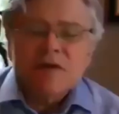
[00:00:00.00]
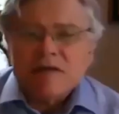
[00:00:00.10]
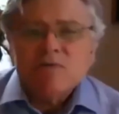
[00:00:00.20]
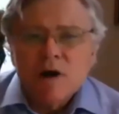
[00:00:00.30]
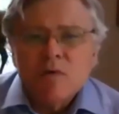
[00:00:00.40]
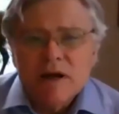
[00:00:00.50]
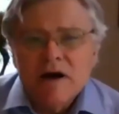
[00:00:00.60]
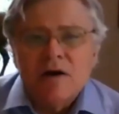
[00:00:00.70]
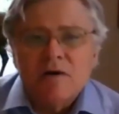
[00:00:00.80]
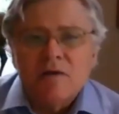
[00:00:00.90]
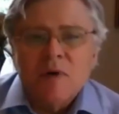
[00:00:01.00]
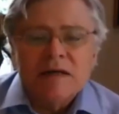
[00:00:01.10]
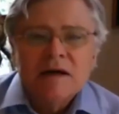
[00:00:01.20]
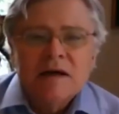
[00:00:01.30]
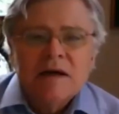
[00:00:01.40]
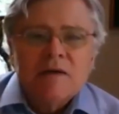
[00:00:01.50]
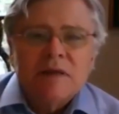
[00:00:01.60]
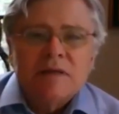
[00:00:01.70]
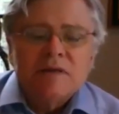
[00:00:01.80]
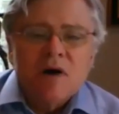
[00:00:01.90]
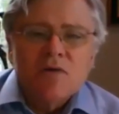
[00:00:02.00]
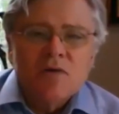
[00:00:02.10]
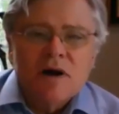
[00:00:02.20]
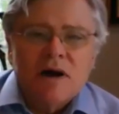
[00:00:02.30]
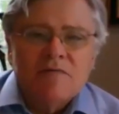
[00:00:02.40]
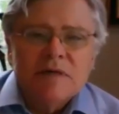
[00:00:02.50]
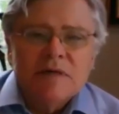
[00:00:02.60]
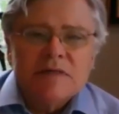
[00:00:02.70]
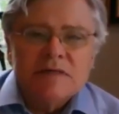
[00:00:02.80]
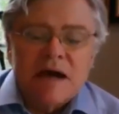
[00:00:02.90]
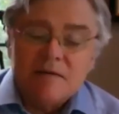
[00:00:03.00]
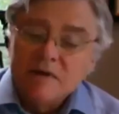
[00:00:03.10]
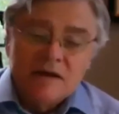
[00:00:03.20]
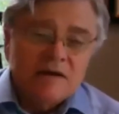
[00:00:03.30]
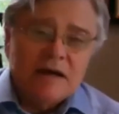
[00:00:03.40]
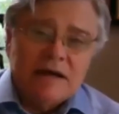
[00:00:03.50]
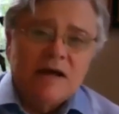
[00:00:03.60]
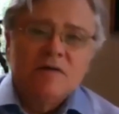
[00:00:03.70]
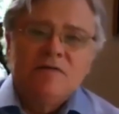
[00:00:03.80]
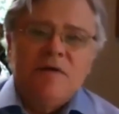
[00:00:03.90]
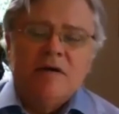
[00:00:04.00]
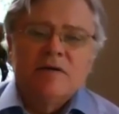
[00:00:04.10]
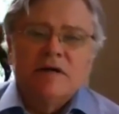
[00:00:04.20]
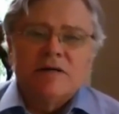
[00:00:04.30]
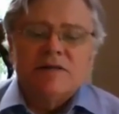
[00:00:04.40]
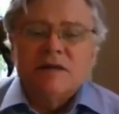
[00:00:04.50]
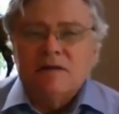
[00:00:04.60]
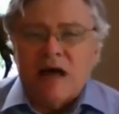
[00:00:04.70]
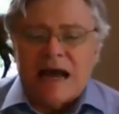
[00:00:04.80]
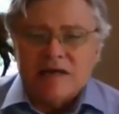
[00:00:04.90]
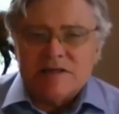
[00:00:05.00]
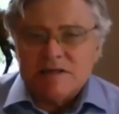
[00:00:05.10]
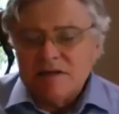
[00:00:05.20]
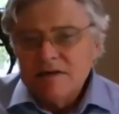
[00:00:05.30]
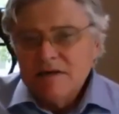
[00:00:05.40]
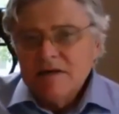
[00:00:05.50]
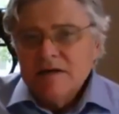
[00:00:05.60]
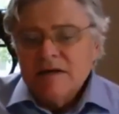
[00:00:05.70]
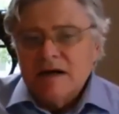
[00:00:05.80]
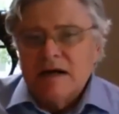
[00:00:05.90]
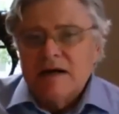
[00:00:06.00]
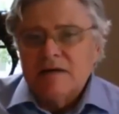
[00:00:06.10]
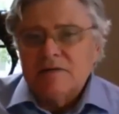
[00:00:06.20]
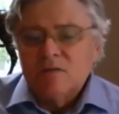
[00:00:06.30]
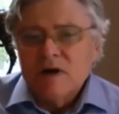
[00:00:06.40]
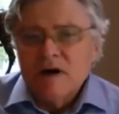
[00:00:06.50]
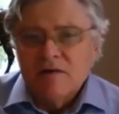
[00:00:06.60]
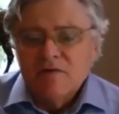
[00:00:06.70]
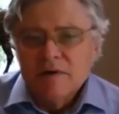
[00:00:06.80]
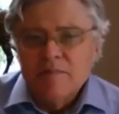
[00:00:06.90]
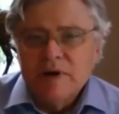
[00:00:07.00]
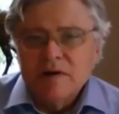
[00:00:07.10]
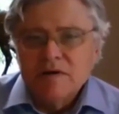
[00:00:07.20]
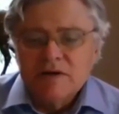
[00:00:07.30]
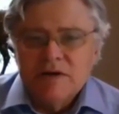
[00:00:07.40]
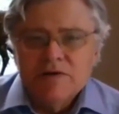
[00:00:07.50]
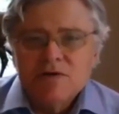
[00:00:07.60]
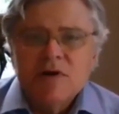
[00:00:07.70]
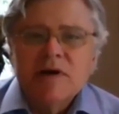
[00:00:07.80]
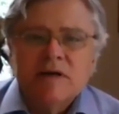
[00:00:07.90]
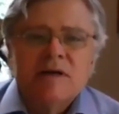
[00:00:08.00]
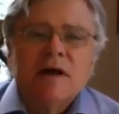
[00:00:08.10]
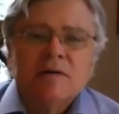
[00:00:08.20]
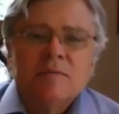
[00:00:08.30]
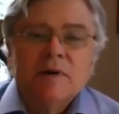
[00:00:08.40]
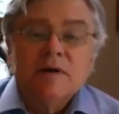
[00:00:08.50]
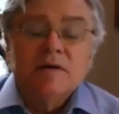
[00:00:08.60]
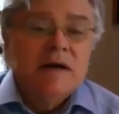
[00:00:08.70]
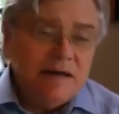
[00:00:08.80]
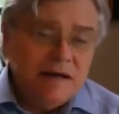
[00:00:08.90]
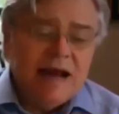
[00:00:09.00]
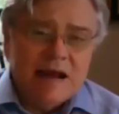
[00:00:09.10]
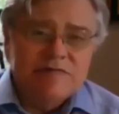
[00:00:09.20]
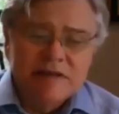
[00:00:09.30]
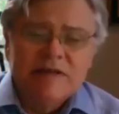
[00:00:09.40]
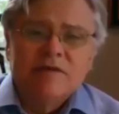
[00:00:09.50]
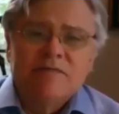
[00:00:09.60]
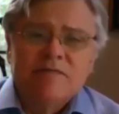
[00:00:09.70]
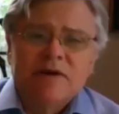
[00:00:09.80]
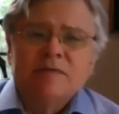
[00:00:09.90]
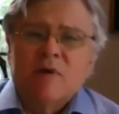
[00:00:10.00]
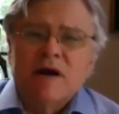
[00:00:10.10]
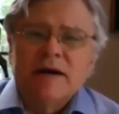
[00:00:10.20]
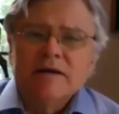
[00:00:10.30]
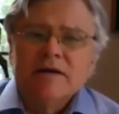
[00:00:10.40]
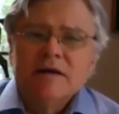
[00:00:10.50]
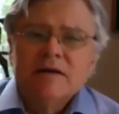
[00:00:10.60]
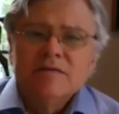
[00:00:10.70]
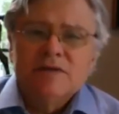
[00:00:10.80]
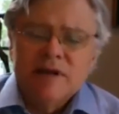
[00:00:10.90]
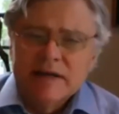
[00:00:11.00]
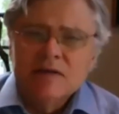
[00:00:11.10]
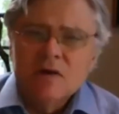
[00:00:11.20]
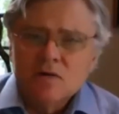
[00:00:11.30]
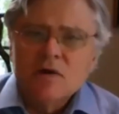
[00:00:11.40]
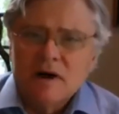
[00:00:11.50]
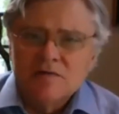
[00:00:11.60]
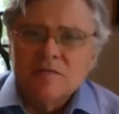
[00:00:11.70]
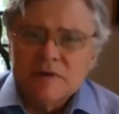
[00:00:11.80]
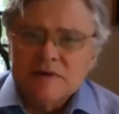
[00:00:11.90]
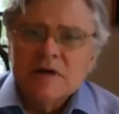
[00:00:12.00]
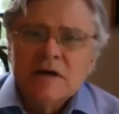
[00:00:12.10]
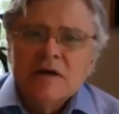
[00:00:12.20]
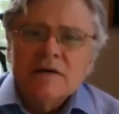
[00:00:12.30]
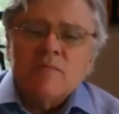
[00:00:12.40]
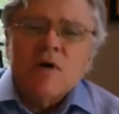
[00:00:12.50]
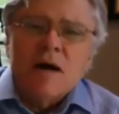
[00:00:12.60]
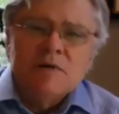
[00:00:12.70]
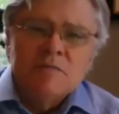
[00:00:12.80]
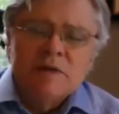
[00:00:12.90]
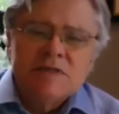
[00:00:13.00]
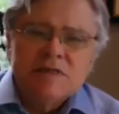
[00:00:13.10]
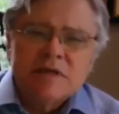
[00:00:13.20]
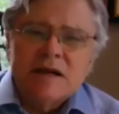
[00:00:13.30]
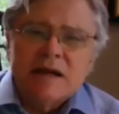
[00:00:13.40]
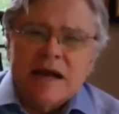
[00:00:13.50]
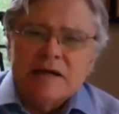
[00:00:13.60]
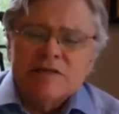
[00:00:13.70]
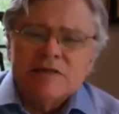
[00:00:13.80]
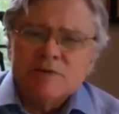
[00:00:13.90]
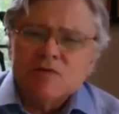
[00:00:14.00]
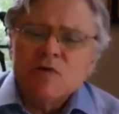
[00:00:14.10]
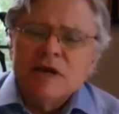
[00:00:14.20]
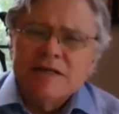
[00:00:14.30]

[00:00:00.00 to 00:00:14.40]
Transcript: where we go. But but local governments now, you know, in fairness, the last uh, recovery bill, the two trillion dollar bill, did have significant money for state and local governments. The problem is, is that it had some strings